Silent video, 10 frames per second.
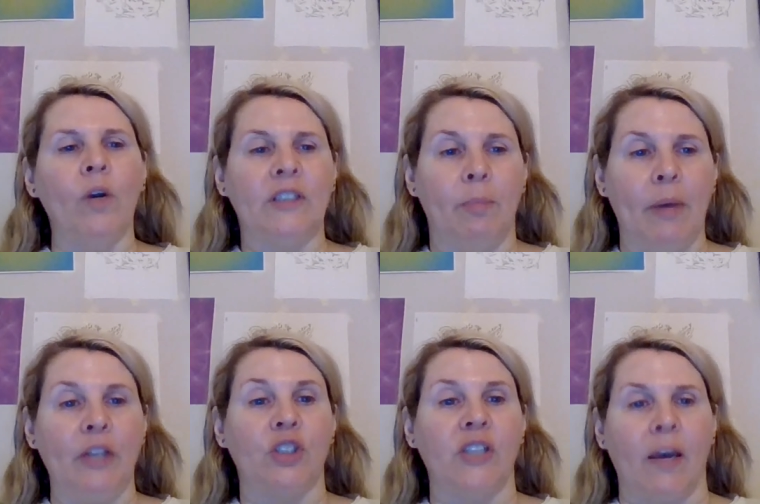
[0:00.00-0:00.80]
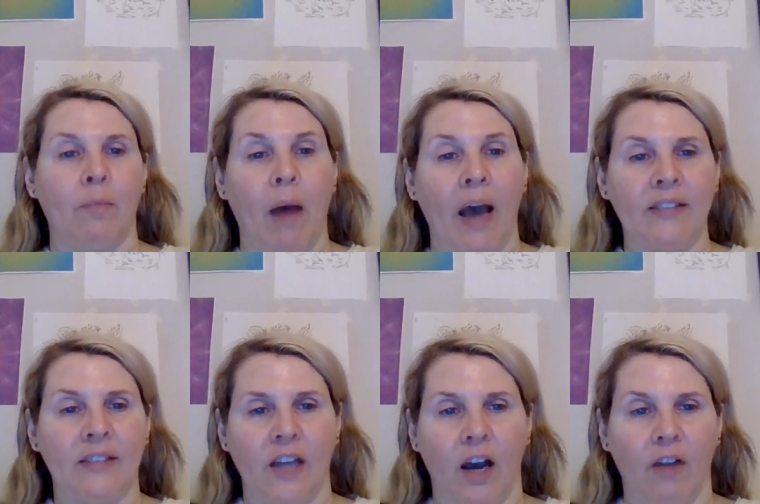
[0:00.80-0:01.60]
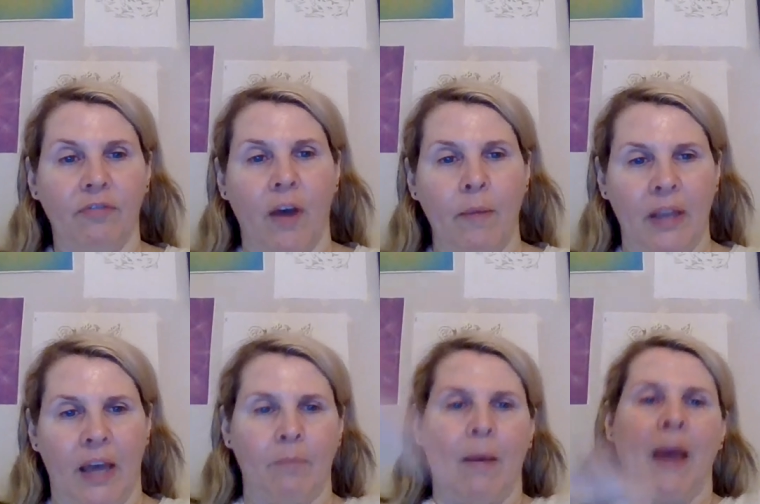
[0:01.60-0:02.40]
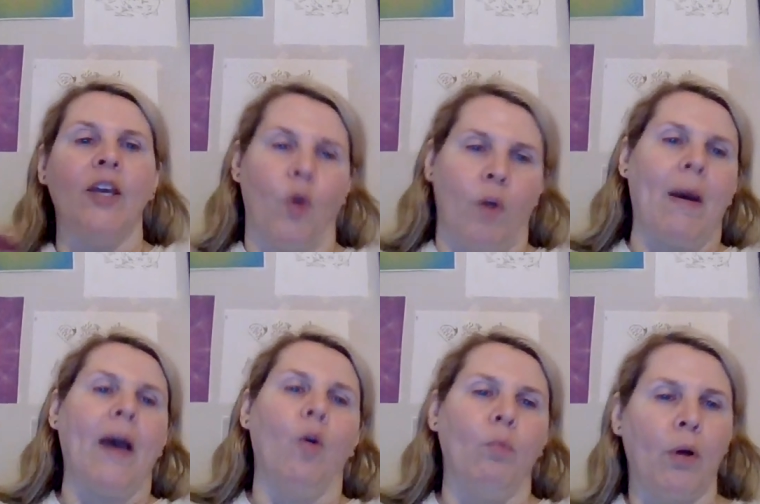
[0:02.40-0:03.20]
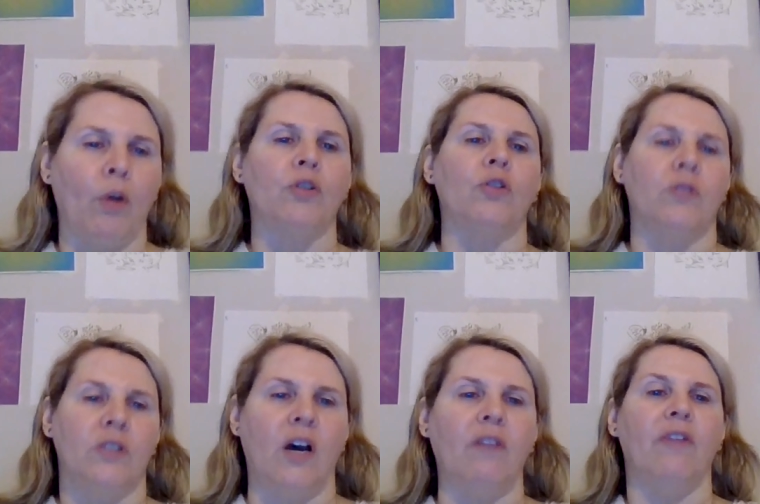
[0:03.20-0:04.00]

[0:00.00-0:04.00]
to be just like my stuff. I mean, like my, on my own personal stuff.